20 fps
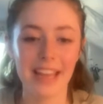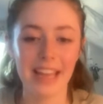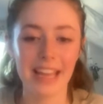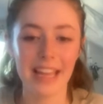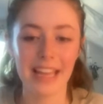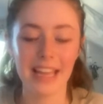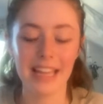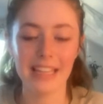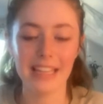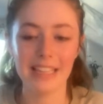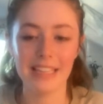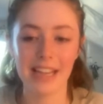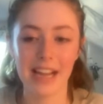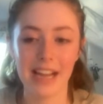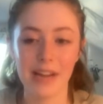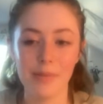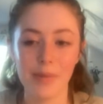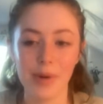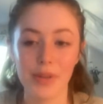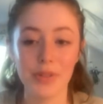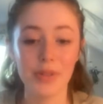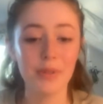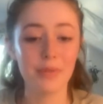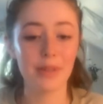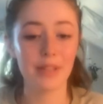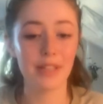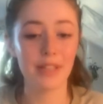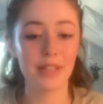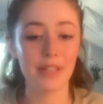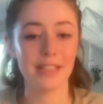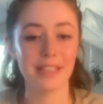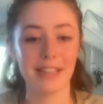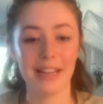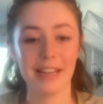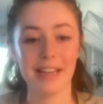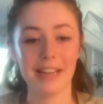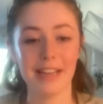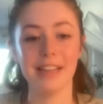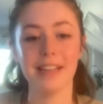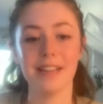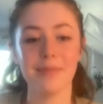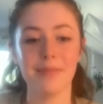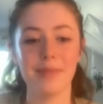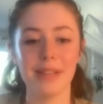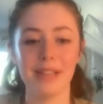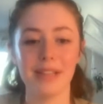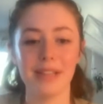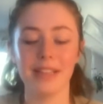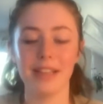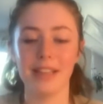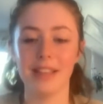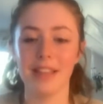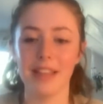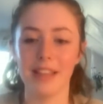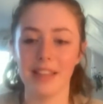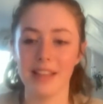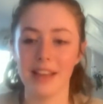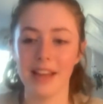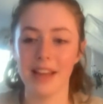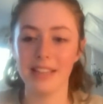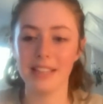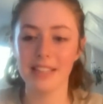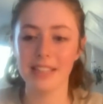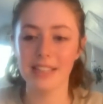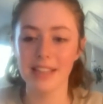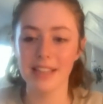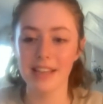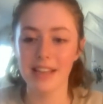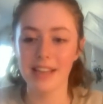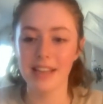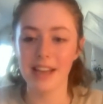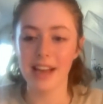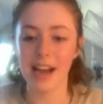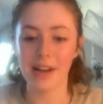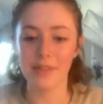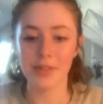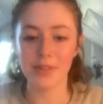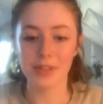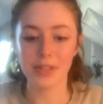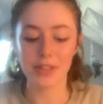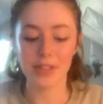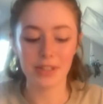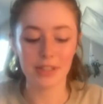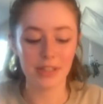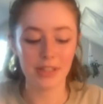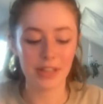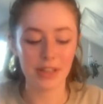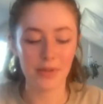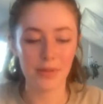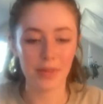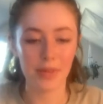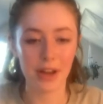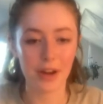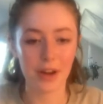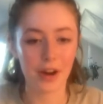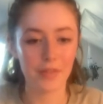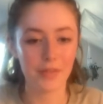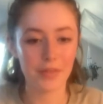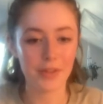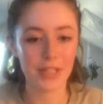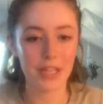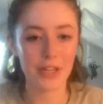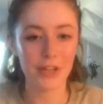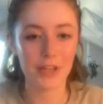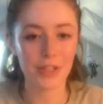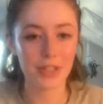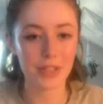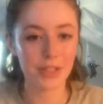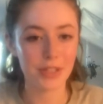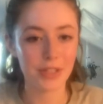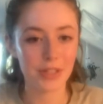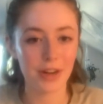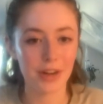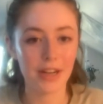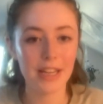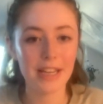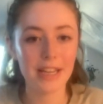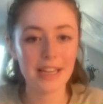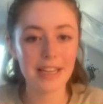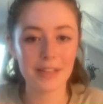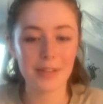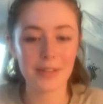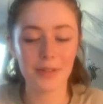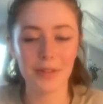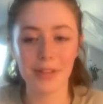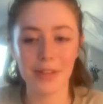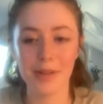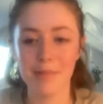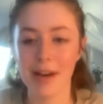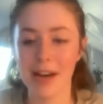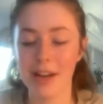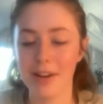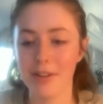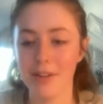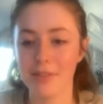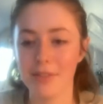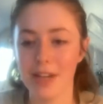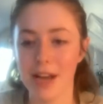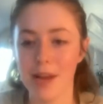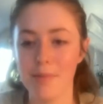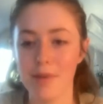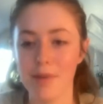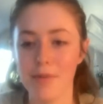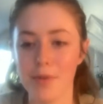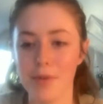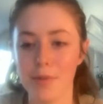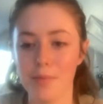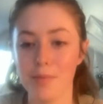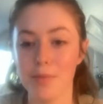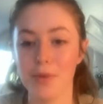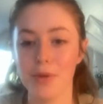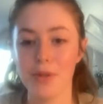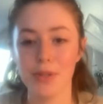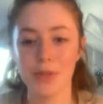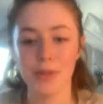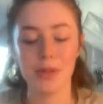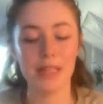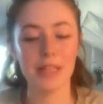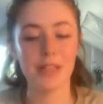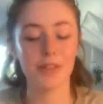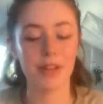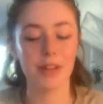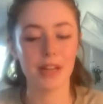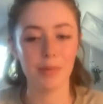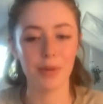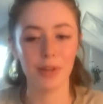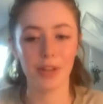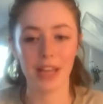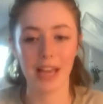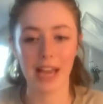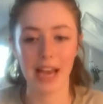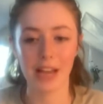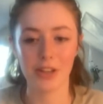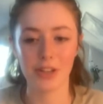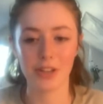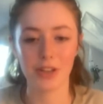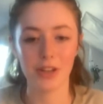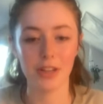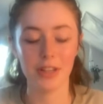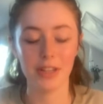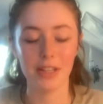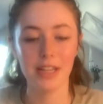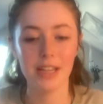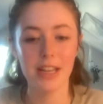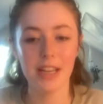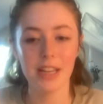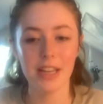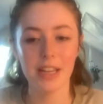And I'm also really excited because I think that after, you know, that conversation is started, it's only a matter of time before more students are able to catch on